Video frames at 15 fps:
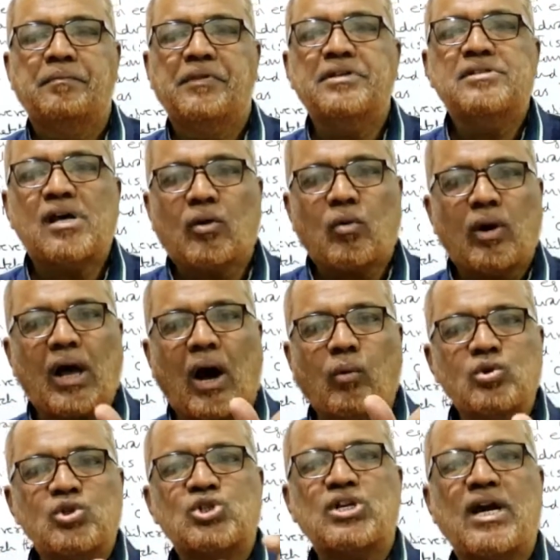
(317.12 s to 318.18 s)
These are called
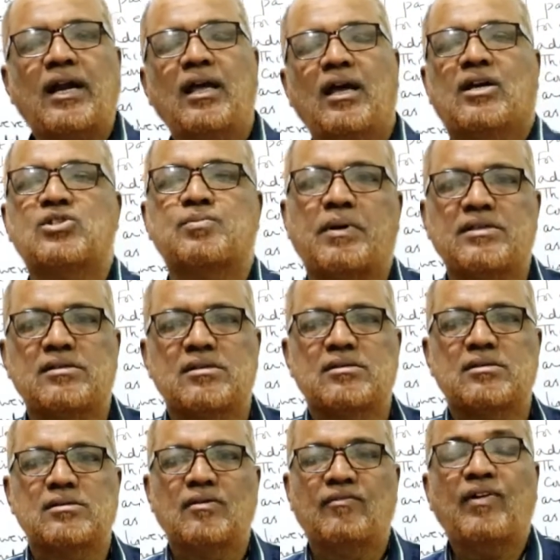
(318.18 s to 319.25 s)
outstanding
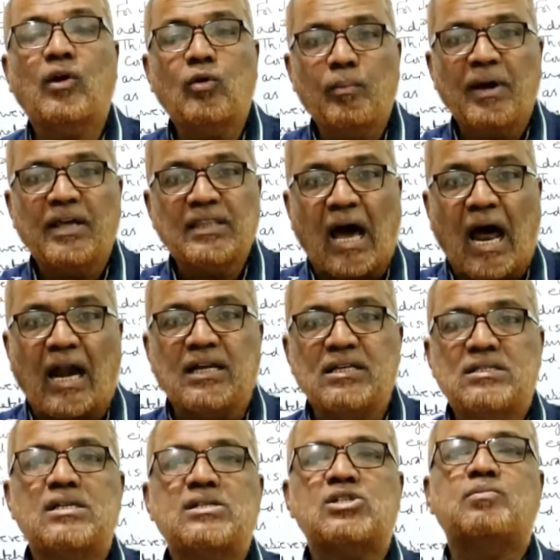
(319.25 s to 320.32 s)
expenses. We have to make the
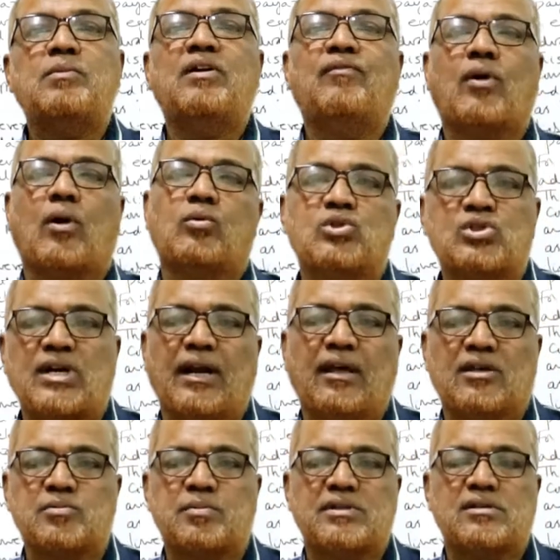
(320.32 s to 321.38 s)
adjustment for
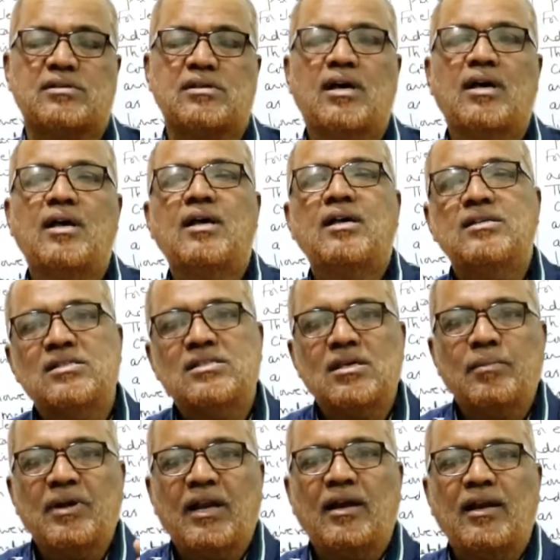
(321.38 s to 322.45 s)
outstanding expenses.
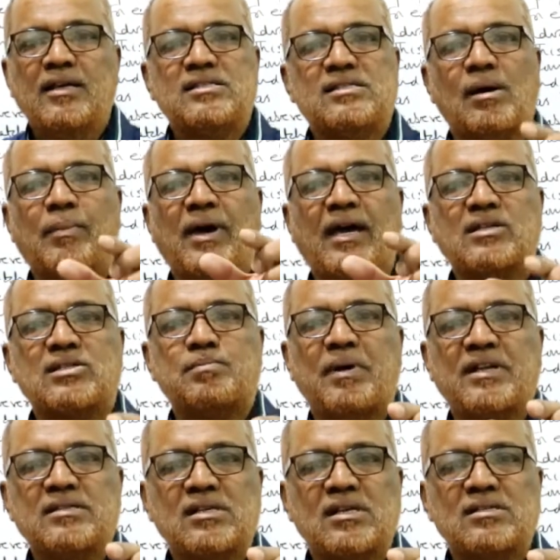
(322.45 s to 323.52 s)
Similarly, some
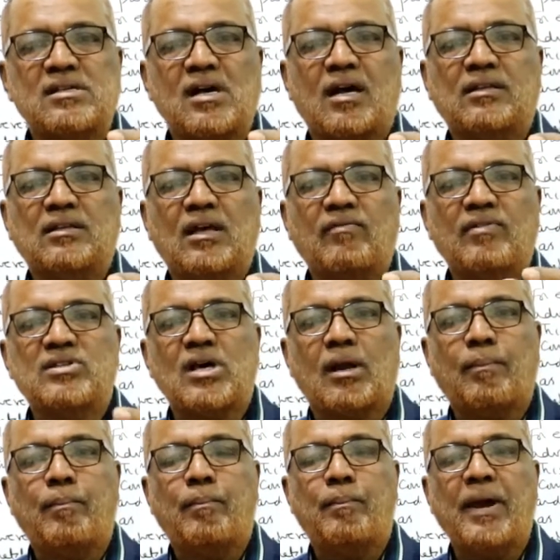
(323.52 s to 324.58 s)
expenses are there which
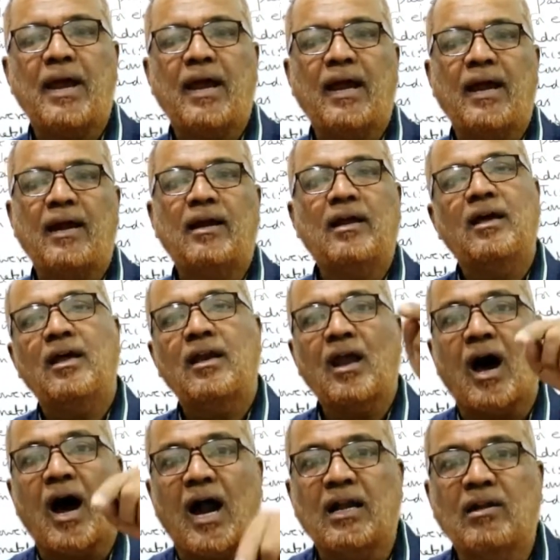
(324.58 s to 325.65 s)
are paid
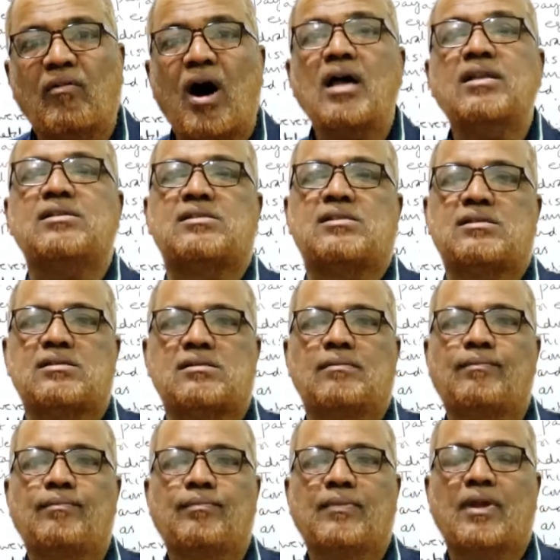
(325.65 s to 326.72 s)
in advance.
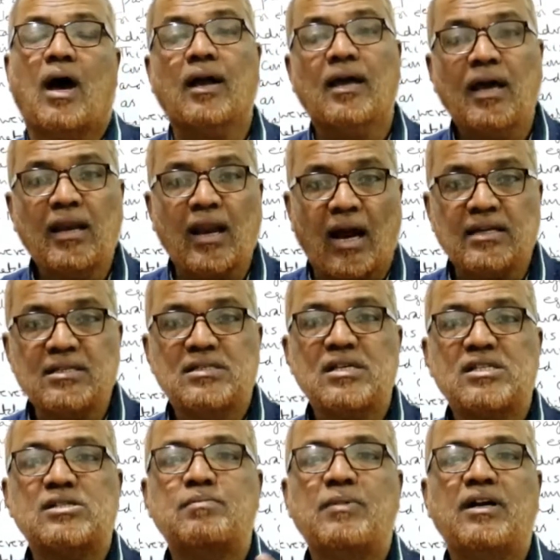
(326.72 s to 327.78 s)
Again,
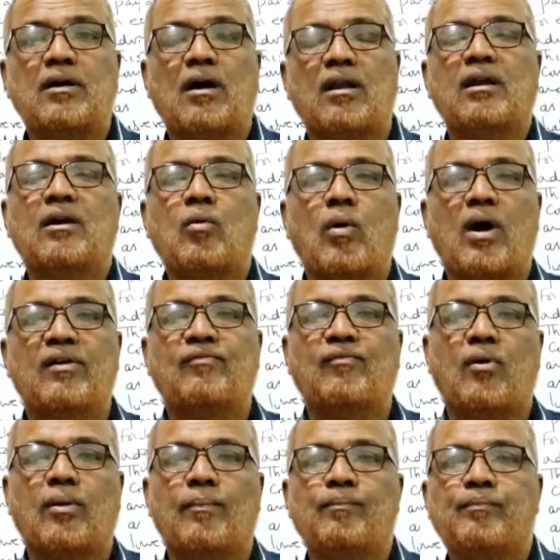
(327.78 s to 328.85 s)
adjustment are required
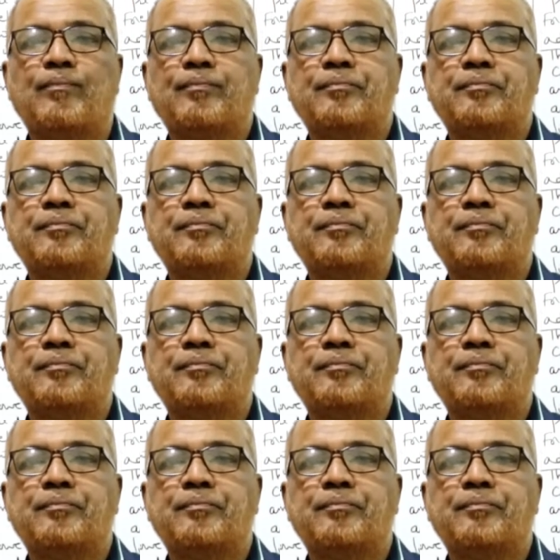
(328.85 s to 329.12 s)
for